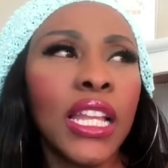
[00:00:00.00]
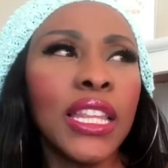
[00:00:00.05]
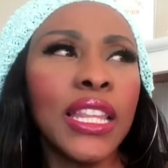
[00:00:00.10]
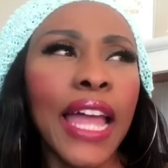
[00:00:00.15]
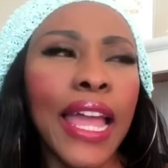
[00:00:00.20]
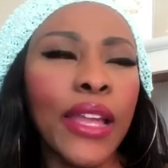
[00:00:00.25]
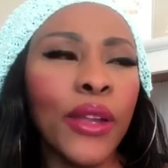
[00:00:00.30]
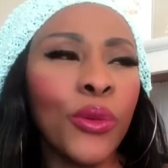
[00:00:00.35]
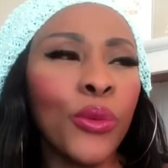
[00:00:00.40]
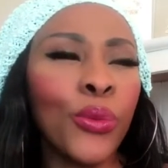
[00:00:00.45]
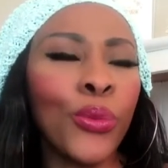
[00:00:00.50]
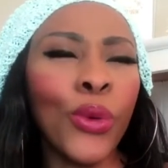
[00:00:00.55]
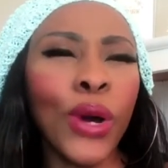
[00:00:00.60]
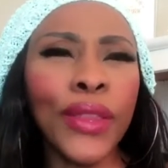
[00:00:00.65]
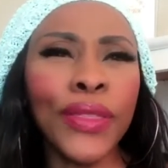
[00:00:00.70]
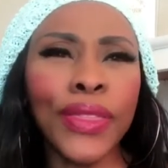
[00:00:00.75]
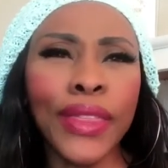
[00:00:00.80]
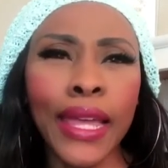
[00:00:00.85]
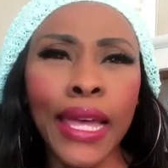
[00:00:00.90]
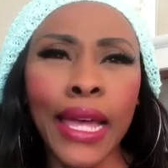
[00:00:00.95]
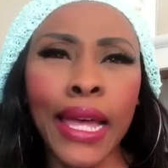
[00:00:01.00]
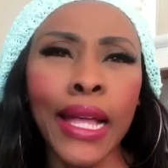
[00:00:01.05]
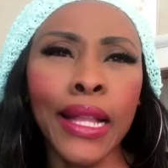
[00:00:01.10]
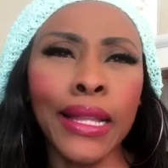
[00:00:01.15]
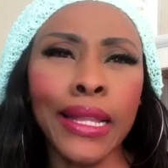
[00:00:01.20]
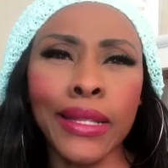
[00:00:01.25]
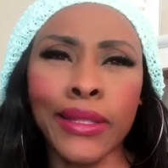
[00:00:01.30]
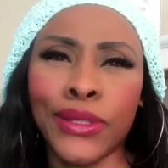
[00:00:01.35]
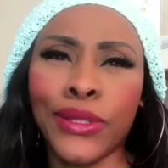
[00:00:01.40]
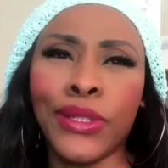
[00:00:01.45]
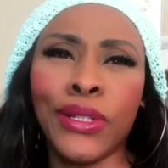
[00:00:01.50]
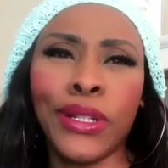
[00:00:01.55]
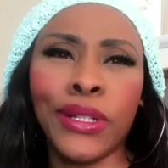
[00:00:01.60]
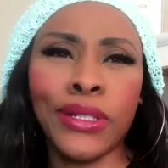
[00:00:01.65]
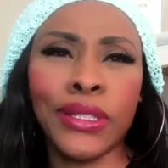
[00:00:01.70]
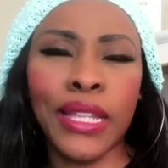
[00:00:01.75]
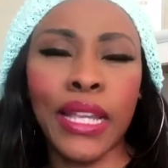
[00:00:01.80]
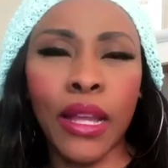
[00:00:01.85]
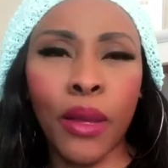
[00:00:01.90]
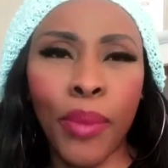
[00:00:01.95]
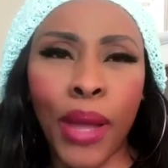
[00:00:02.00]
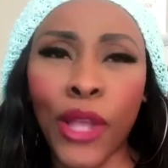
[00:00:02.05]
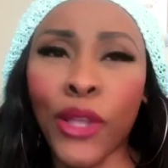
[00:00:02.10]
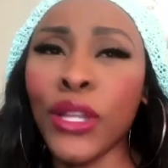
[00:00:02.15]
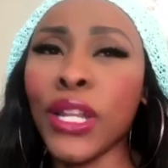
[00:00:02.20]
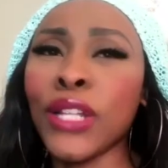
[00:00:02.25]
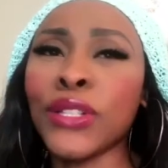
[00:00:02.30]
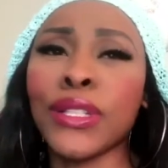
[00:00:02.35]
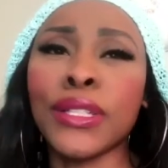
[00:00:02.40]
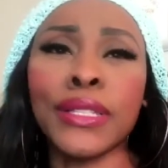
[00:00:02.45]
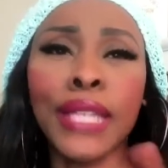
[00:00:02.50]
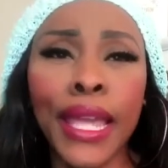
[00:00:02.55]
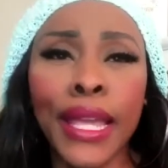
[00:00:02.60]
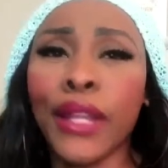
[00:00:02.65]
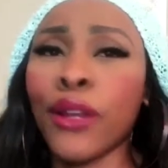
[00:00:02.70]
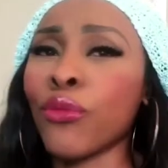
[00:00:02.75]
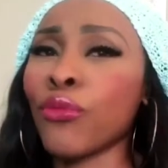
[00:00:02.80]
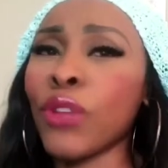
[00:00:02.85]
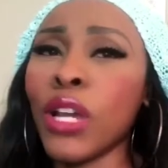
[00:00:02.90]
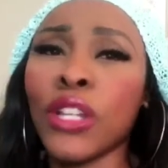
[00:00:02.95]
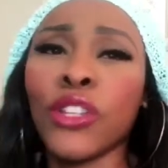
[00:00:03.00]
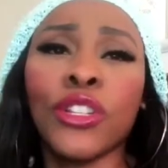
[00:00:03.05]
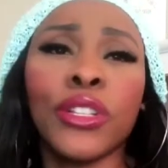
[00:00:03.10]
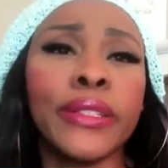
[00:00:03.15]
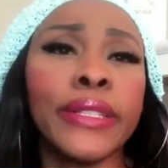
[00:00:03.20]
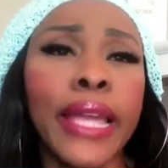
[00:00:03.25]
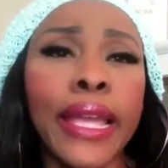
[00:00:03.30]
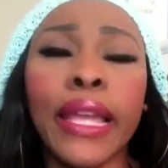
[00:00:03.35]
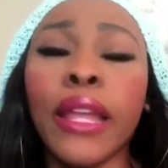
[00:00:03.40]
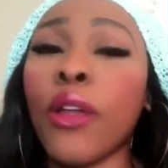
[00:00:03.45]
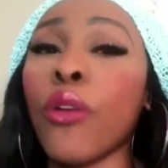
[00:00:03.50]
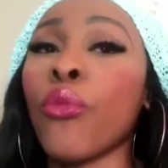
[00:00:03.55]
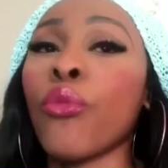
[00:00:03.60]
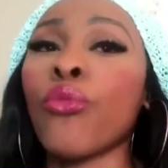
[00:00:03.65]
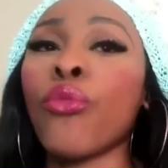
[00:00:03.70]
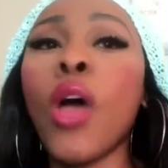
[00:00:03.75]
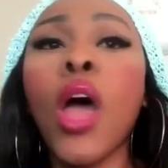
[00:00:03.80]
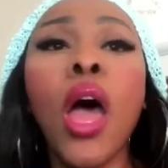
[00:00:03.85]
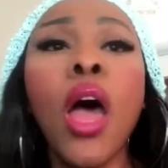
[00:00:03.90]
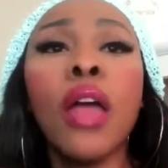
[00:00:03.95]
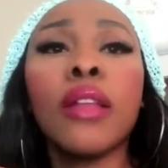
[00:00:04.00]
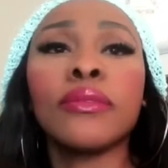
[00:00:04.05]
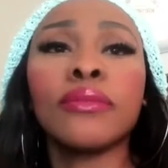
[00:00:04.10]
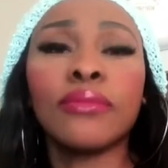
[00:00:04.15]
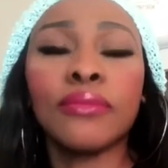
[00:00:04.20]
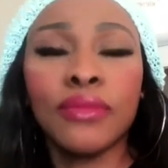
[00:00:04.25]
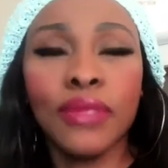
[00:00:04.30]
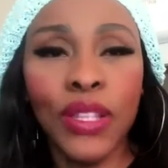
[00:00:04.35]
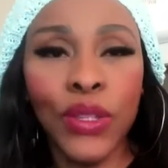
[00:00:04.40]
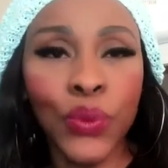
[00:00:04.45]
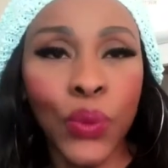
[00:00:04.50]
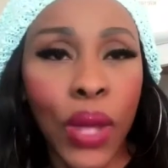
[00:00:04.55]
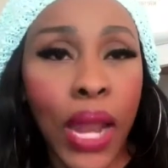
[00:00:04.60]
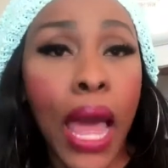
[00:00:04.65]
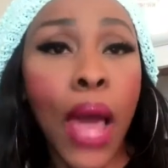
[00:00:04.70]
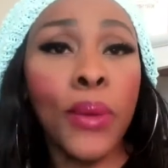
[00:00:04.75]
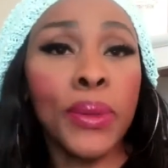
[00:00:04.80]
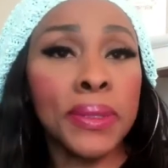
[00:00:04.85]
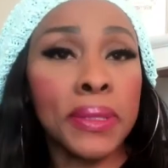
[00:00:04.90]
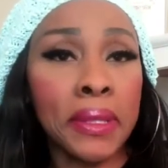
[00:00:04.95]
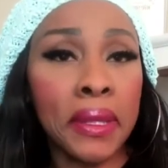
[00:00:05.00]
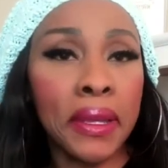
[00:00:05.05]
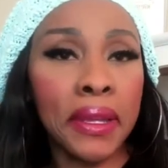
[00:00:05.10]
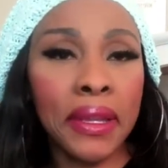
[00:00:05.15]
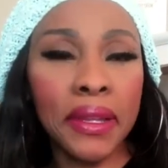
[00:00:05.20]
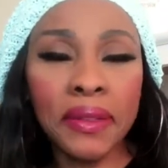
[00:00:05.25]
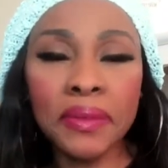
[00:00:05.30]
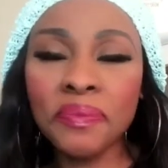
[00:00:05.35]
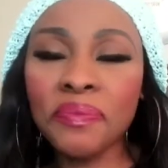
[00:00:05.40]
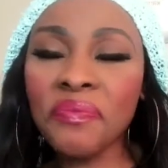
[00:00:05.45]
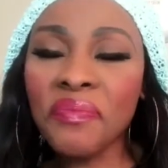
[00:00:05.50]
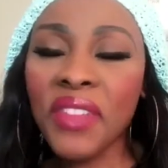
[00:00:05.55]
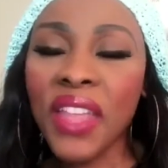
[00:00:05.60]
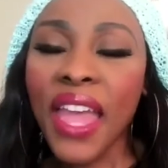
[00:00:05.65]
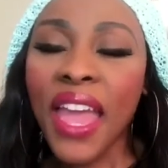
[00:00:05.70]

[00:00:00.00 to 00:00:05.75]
Like, what the hell else do you not think about? You need to take it and run. You need to take it, run, is what I was thinking.